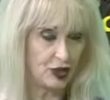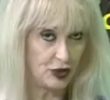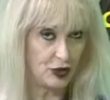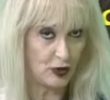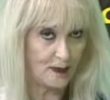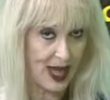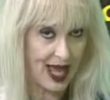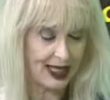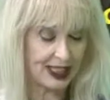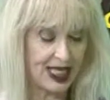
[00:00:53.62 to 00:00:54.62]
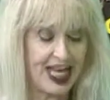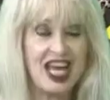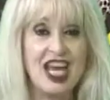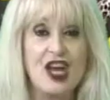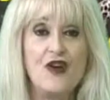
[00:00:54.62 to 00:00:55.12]
your back
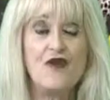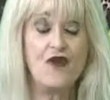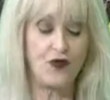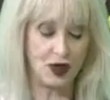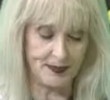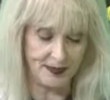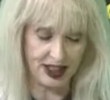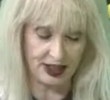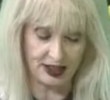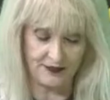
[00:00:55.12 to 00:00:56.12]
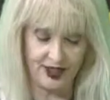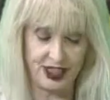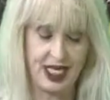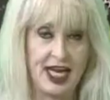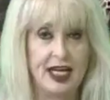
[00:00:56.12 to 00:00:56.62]
every minute of the
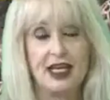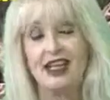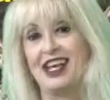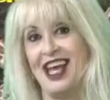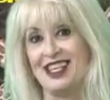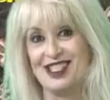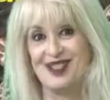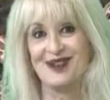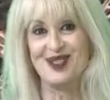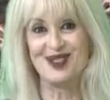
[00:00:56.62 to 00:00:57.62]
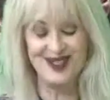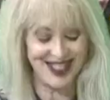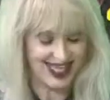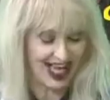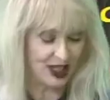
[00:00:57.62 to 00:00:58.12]
day. And so
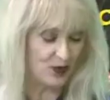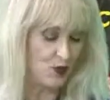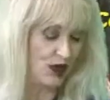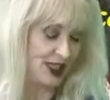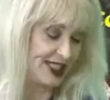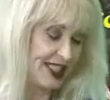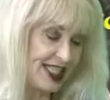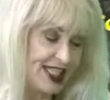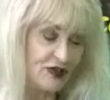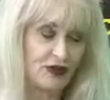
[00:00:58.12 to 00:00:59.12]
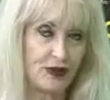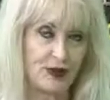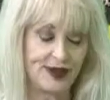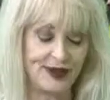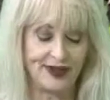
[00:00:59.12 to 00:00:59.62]
Susan Allan will indeed show
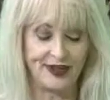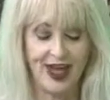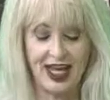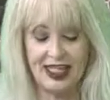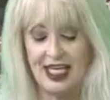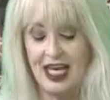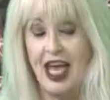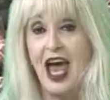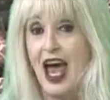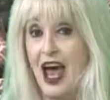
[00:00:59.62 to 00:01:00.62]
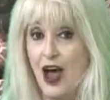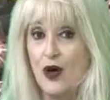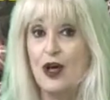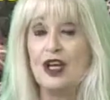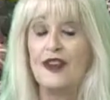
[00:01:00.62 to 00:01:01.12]
us exactly
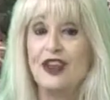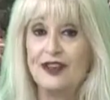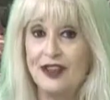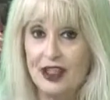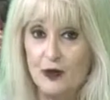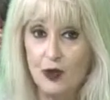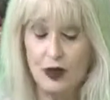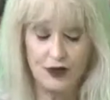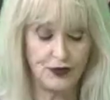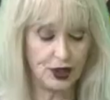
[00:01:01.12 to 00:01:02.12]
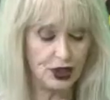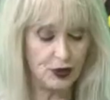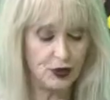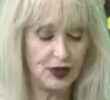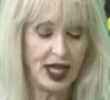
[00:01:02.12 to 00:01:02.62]
how this can work for
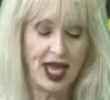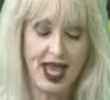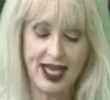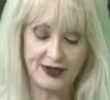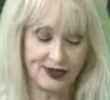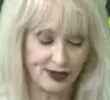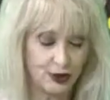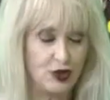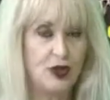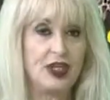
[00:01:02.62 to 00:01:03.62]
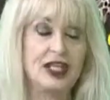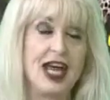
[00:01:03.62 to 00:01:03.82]
you, and so you can